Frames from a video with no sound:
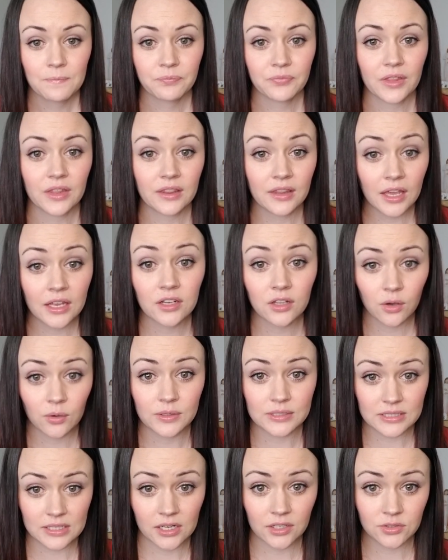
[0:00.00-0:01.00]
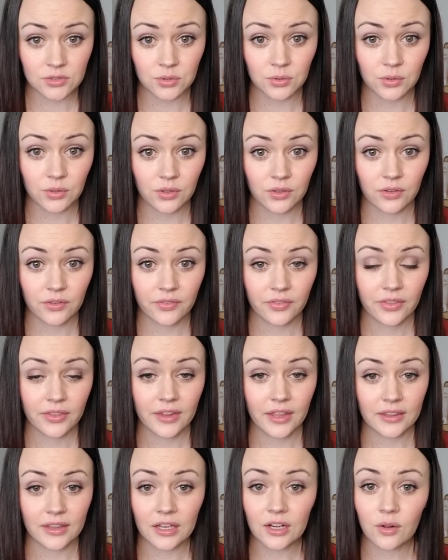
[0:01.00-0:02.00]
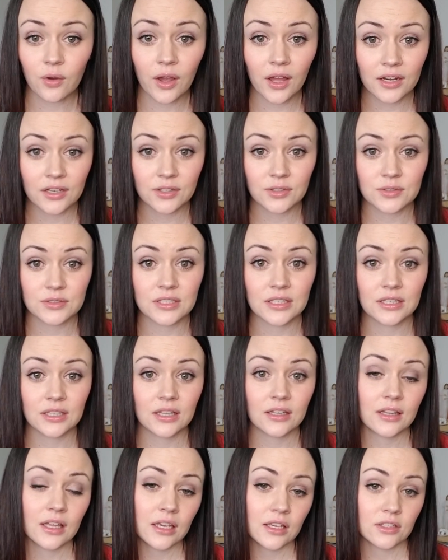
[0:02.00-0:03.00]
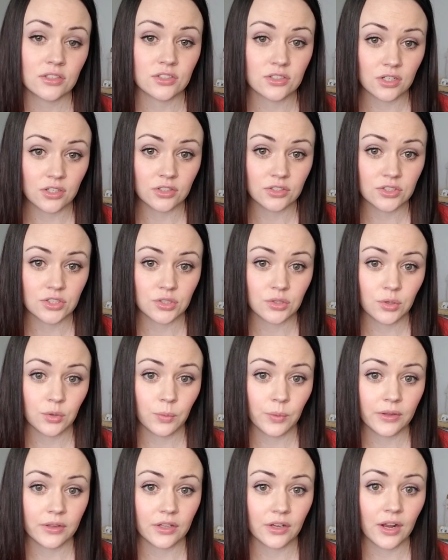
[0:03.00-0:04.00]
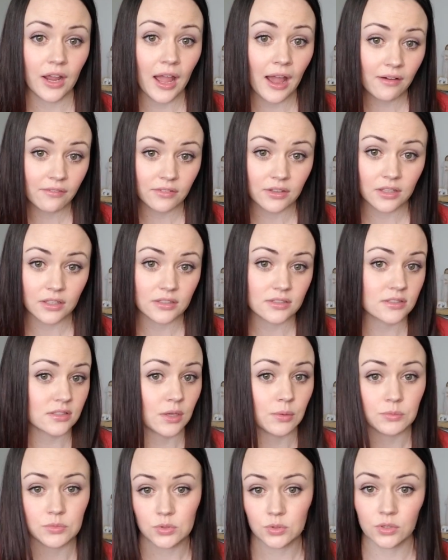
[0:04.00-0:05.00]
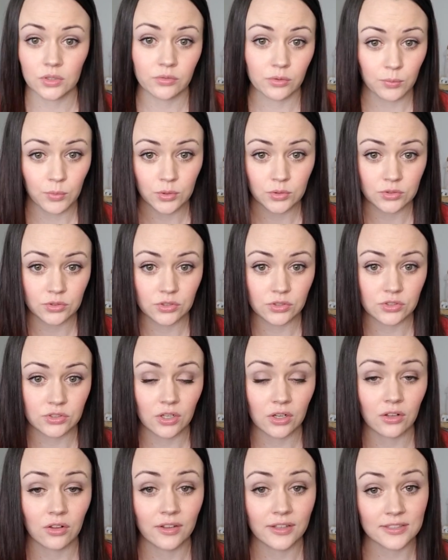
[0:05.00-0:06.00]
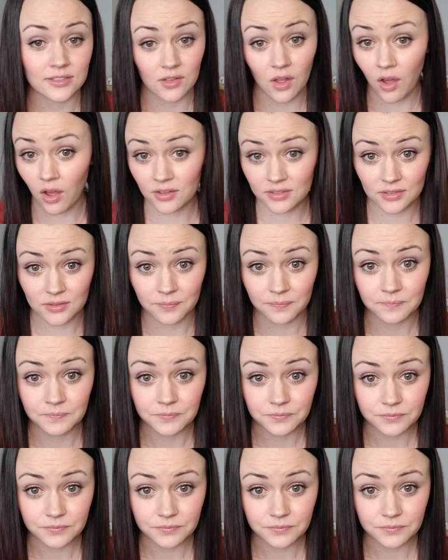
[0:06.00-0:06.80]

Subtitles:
that they know is their tool, that they know how to use it, that they can turn to when they're having some sort of emotional struggle is awesome.